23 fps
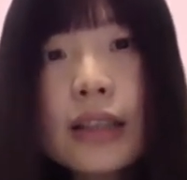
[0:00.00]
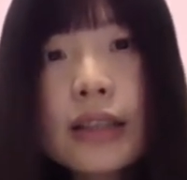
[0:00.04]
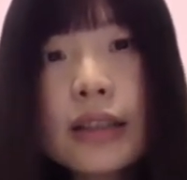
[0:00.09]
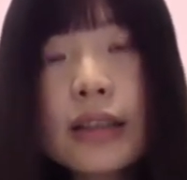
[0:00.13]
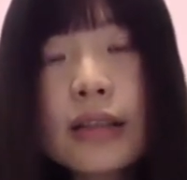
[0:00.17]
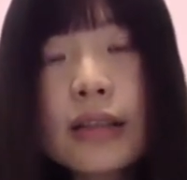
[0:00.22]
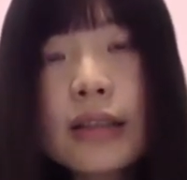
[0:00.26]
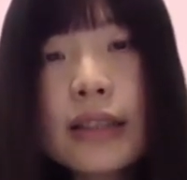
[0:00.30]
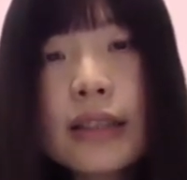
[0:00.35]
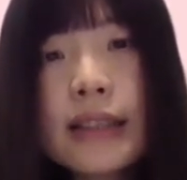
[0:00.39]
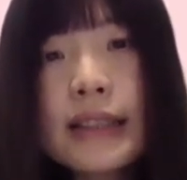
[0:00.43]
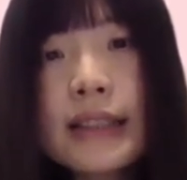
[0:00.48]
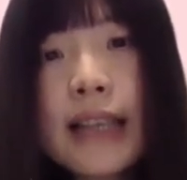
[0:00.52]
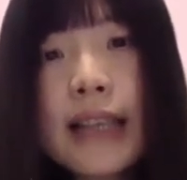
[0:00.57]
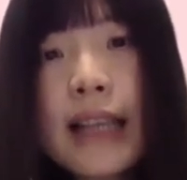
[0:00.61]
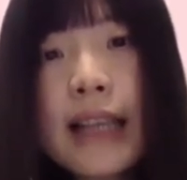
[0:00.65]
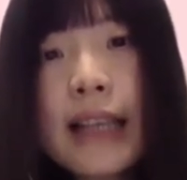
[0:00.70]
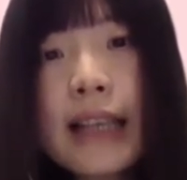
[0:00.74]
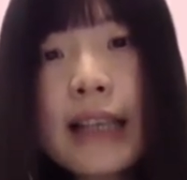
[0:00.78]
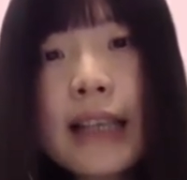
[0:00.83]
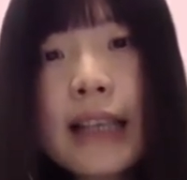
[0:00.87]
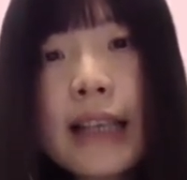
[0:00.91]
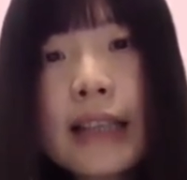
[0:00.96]
So it's
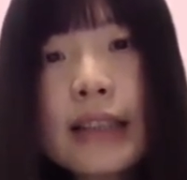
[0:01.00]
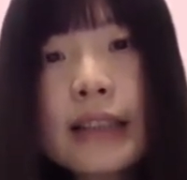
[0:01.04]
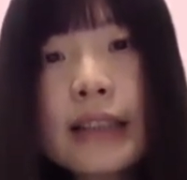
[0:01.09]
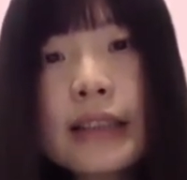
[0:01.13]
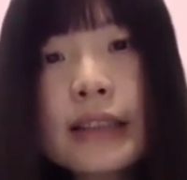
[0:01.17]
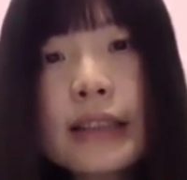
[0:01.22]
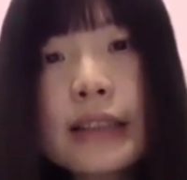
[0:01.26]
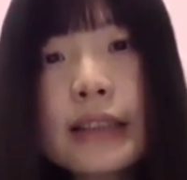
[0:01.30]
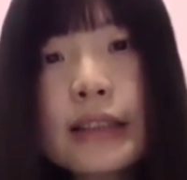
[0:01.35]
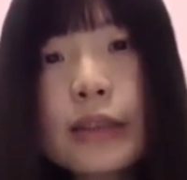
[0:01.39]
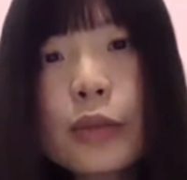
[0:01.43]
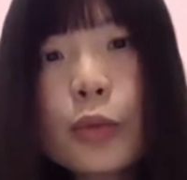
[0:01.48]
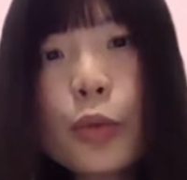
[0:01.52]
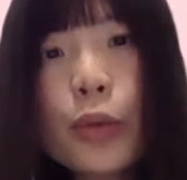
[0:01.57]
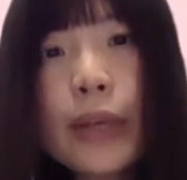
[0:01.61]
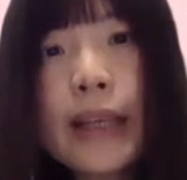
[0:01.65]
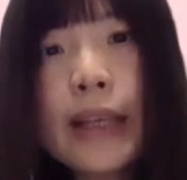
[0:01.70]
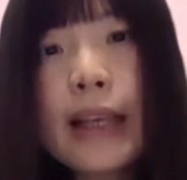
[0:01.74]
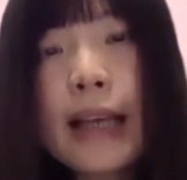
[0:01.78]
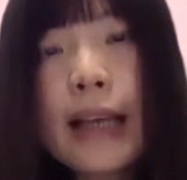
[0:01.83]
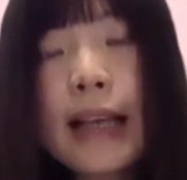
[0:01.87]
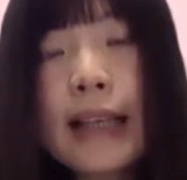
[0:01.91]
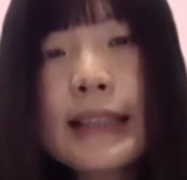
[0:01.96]
like
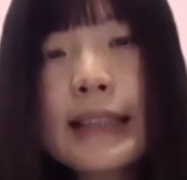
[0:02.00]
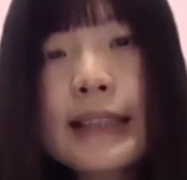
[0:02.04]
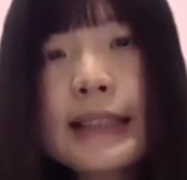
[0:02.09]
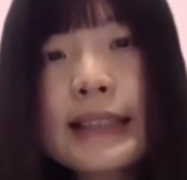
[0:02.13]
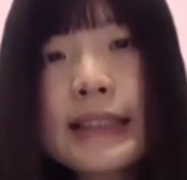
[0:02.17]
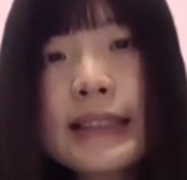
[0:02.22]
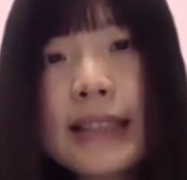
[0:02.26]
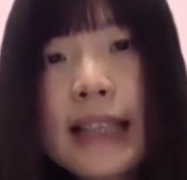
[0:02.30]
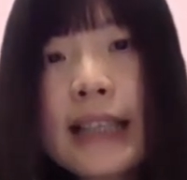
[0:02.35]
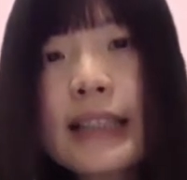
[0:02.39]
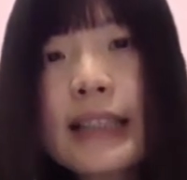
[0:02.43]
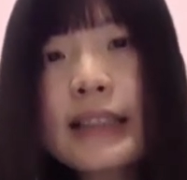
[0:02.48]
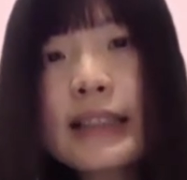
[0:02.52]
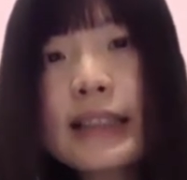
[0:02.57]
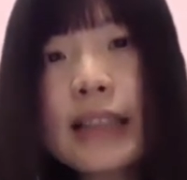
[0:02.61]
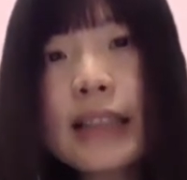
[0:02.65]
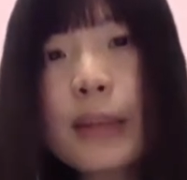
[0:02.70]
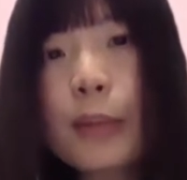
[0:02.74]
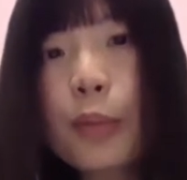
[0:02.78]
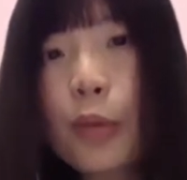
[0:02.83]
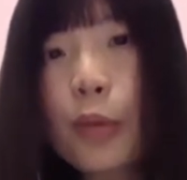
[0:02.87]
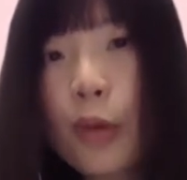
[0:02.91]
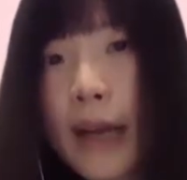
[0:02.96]
we set
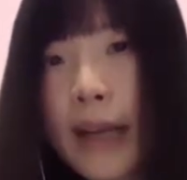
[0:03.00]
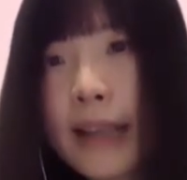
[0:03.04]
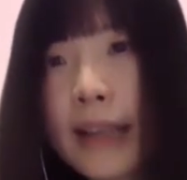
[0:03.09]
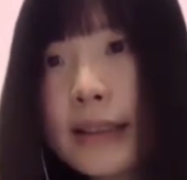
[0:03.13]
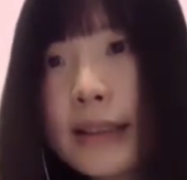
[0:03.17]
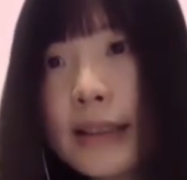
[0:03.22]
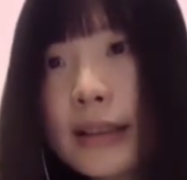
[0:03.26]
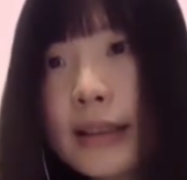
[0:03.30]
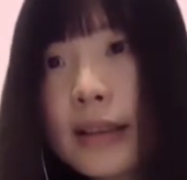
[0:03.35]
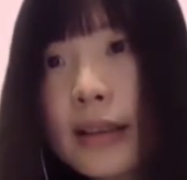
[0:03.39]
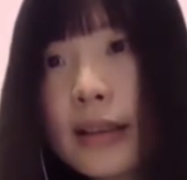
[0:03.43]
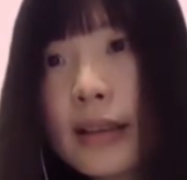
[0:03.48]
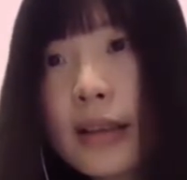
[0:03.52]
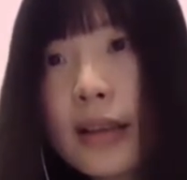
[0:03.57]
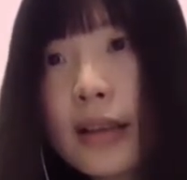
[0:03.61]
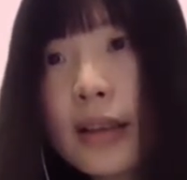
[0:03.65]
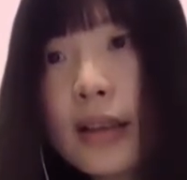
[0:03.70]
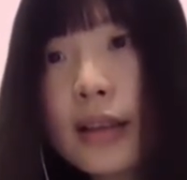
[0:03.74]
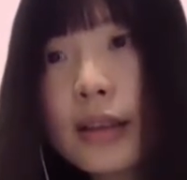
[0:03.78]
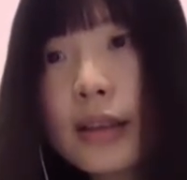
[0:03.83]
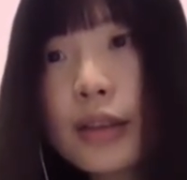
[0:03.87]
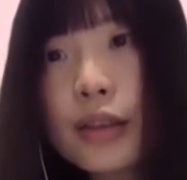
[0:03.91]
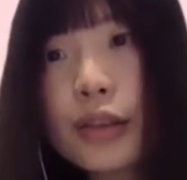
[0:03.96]
some price,
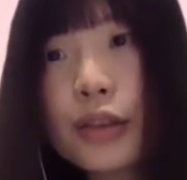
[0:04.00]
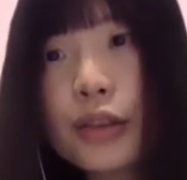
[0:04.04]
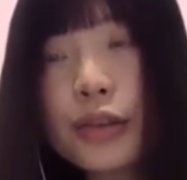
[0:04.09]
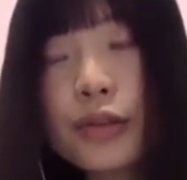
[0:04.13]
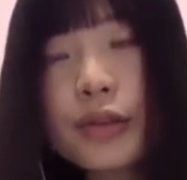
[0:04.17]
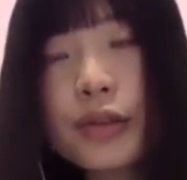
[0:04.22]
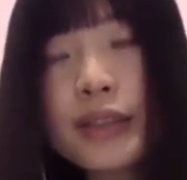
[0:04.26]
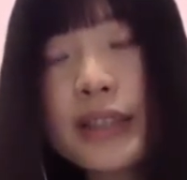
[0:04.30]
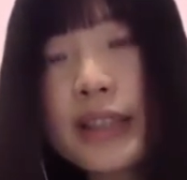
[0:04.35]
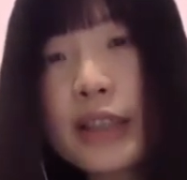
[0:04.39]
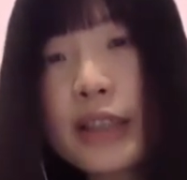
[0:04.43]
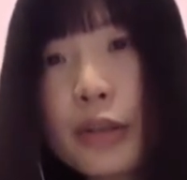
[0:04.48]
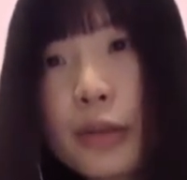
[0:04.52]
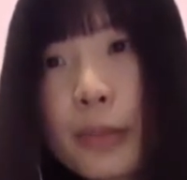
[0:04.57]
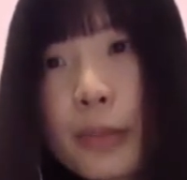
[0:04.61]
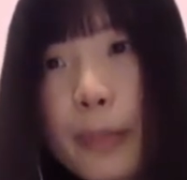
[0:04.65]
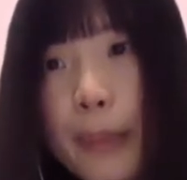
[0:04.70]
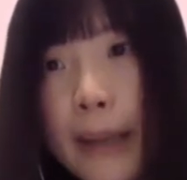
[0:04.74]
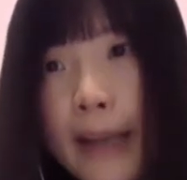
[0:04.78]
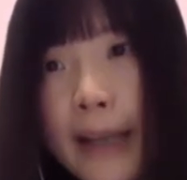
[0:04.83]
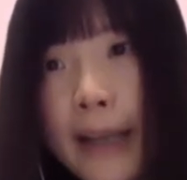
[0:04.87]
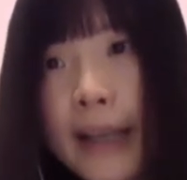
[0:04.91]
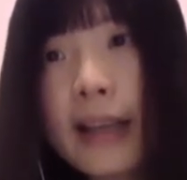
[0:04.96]
so you need to
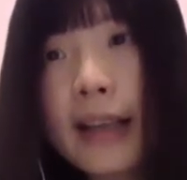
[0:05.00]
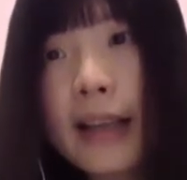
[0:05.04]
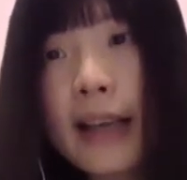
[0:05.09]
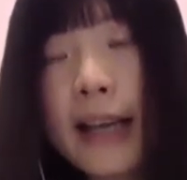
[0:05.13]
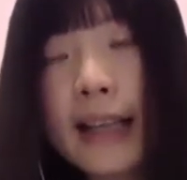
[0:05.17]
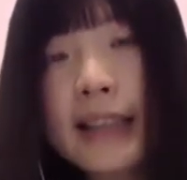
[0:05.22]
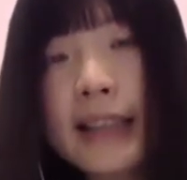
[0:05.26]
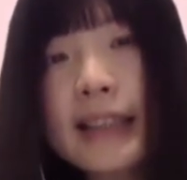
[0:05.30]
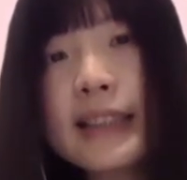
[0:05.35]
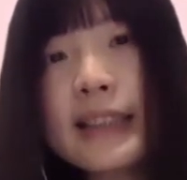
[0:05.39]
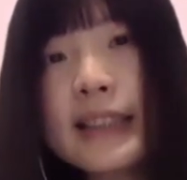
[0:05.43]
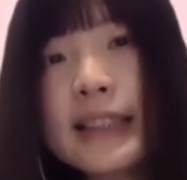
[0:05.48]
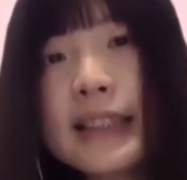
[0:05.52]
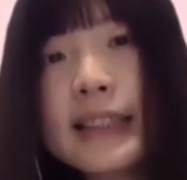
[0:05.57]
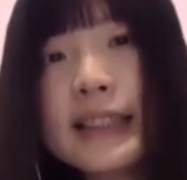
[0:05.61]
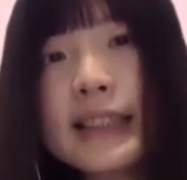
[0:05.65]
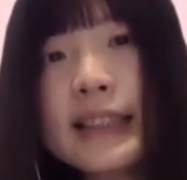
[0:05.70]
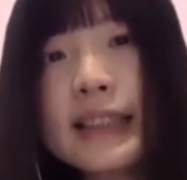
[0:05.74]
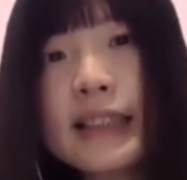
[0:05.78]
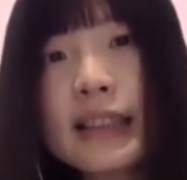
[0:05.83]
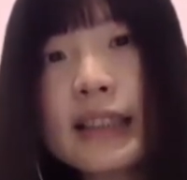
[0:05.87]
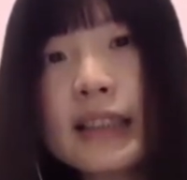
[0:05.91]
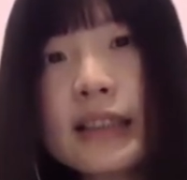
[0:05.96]
pay at least
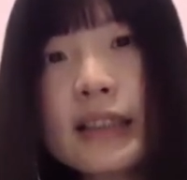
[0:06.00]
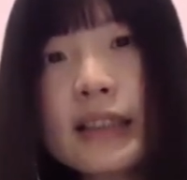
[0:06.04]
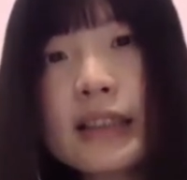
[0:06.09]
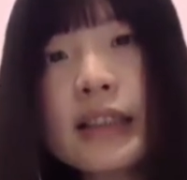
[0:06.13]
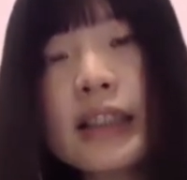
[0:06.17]
certain